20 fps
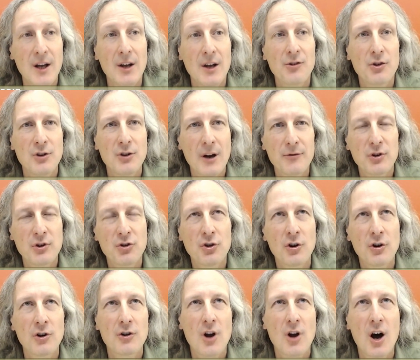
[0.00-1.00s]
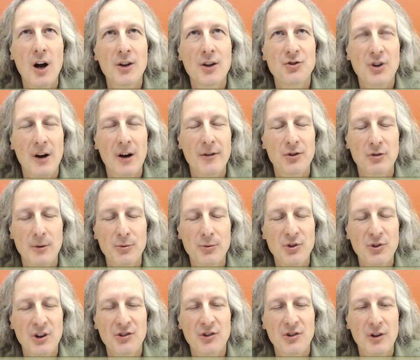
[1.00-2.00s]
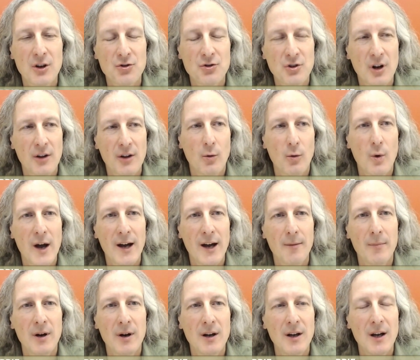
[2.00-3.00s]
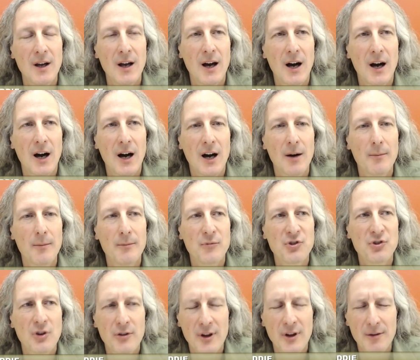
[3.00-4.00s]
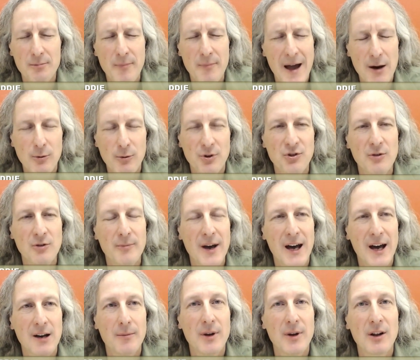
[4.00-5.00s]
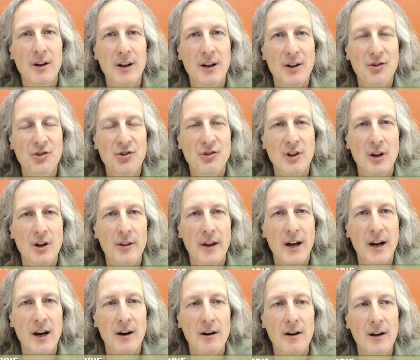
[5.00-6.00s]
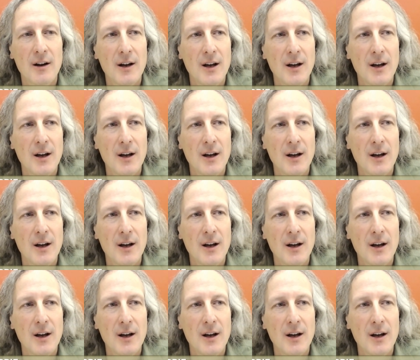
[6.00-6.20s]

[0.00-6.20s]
so you have to turn on JavaScript 6th edition on the web um, so that backwards compatibility is still there.